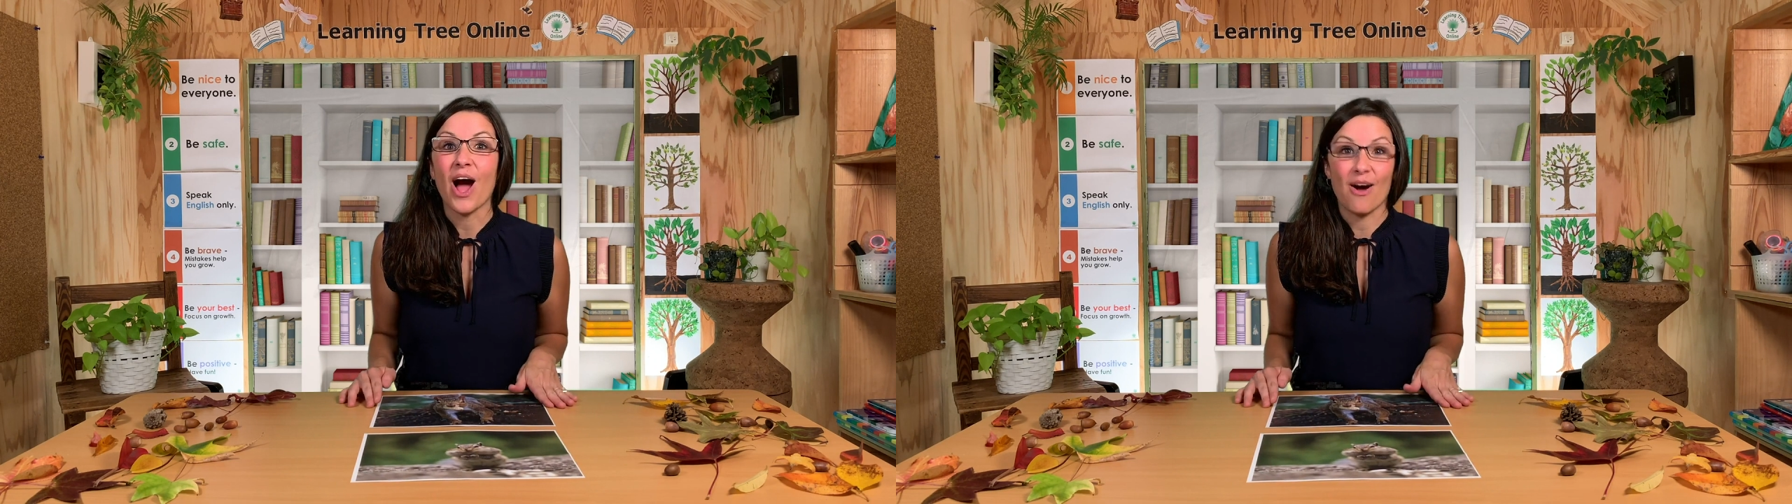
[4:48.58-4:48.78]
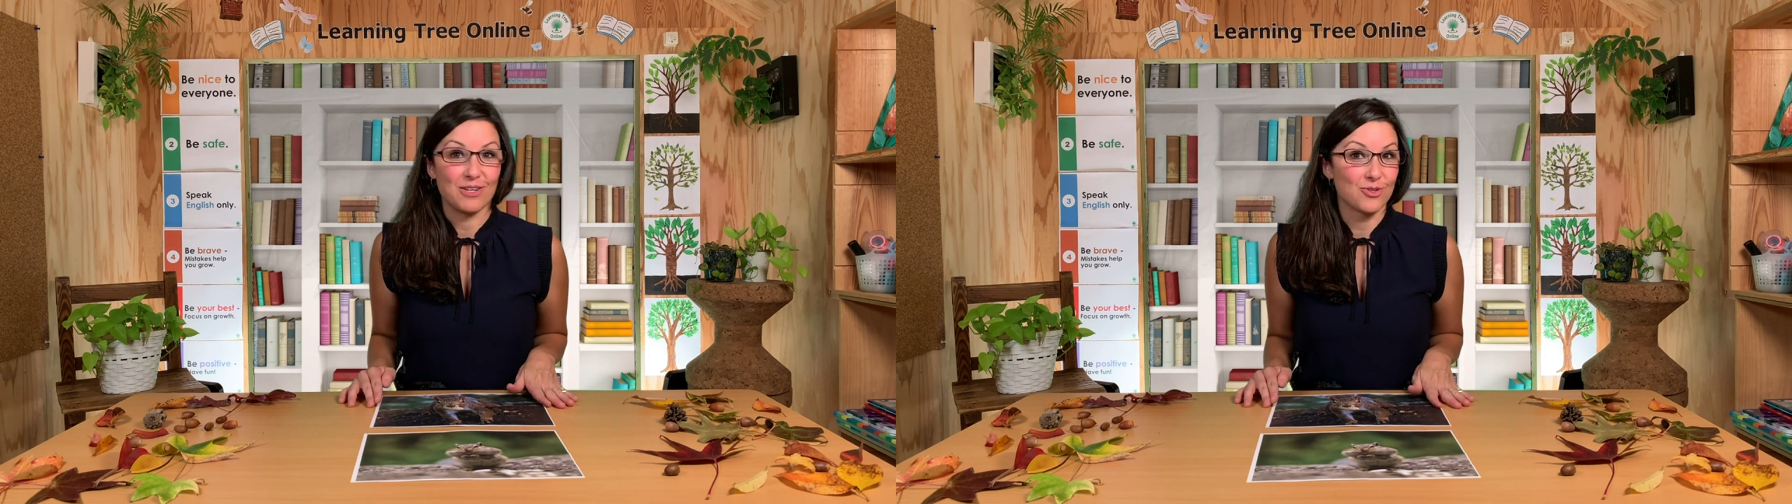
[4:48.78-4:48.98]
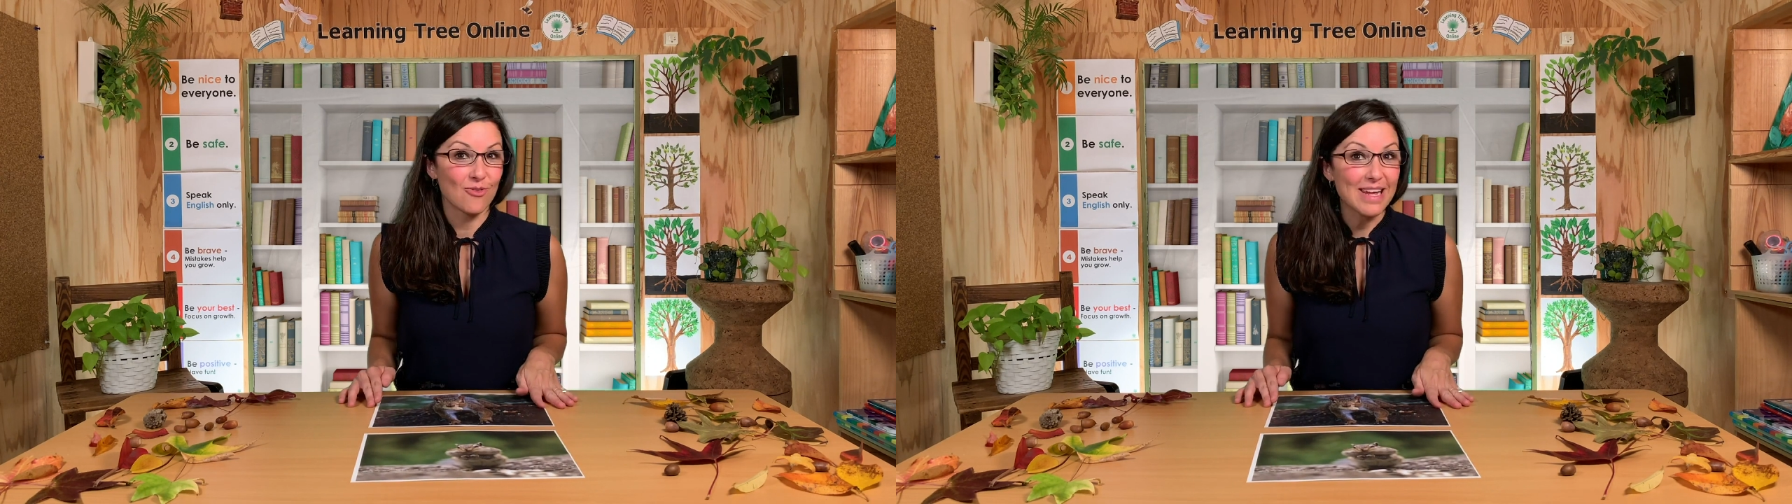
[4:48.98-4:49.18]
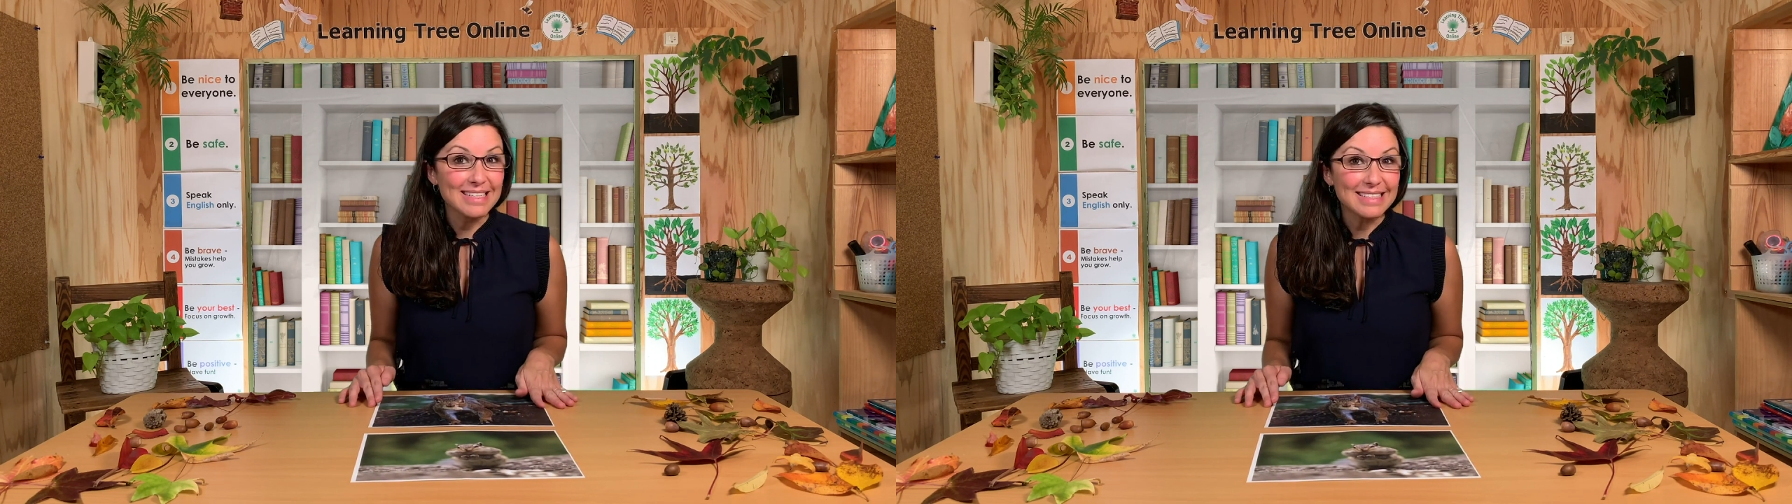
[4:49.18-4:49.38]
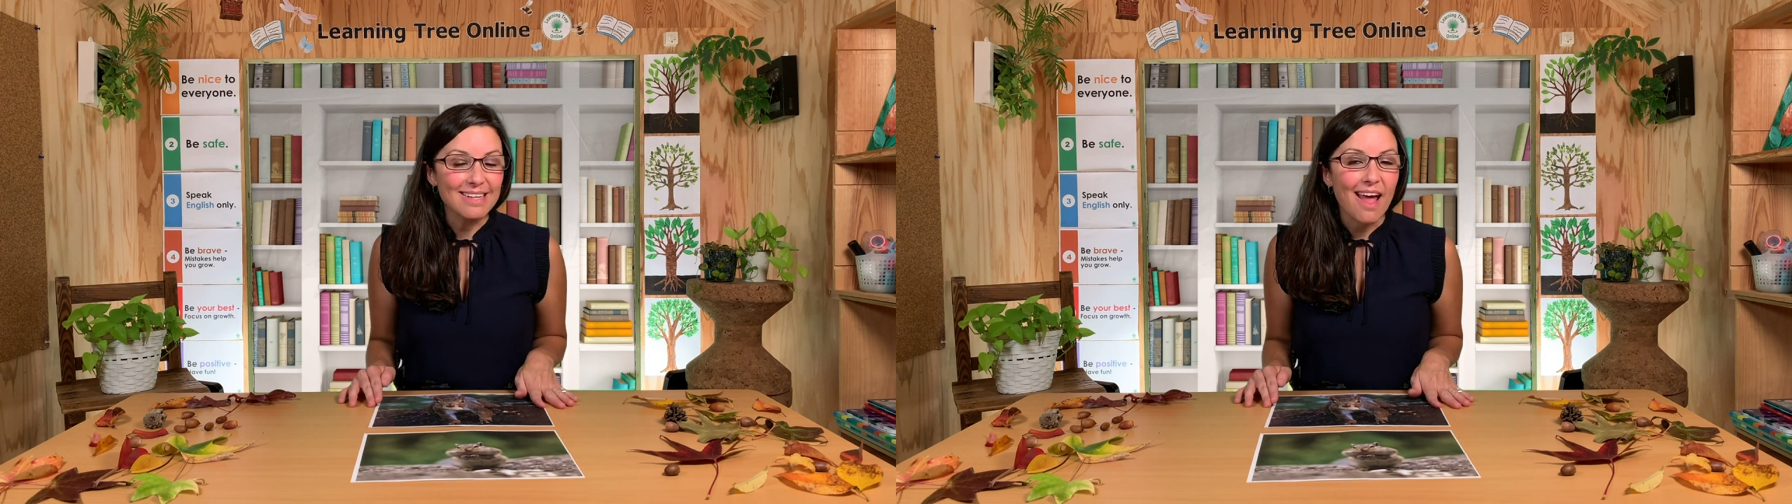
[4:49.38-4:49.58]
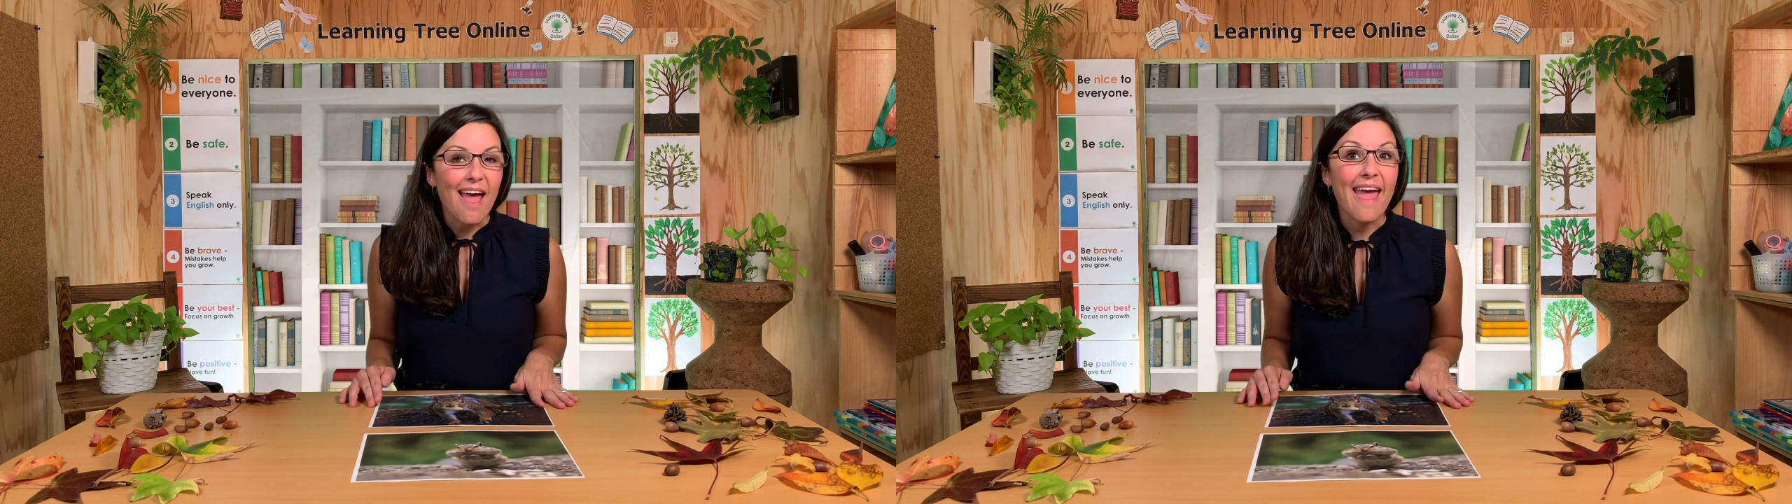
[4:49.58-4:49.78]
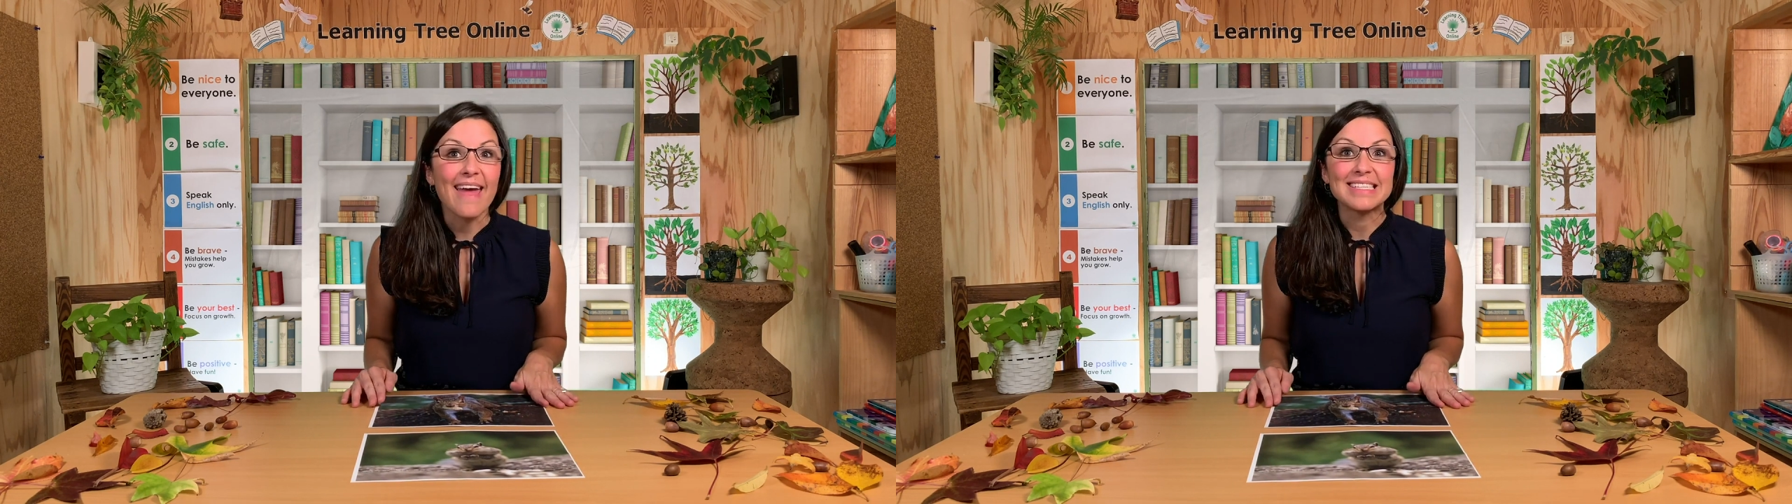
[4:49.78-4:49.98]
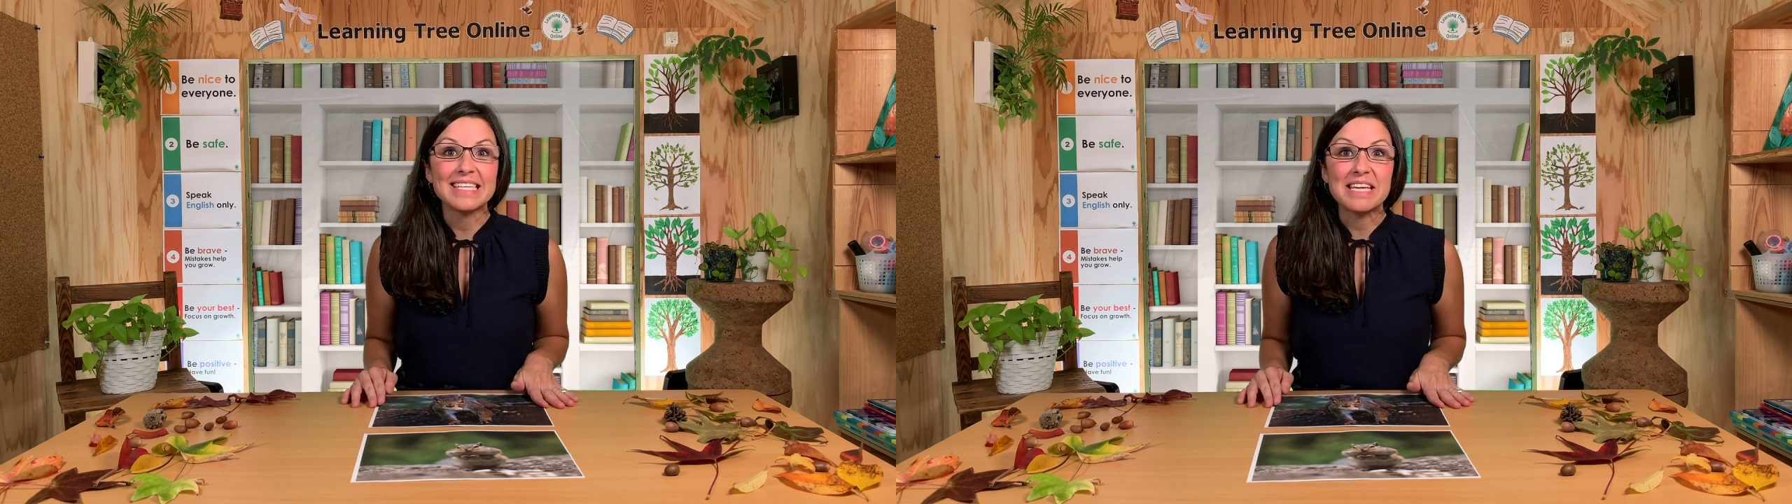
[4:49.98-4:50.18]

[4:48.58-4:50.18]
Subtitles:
on trees and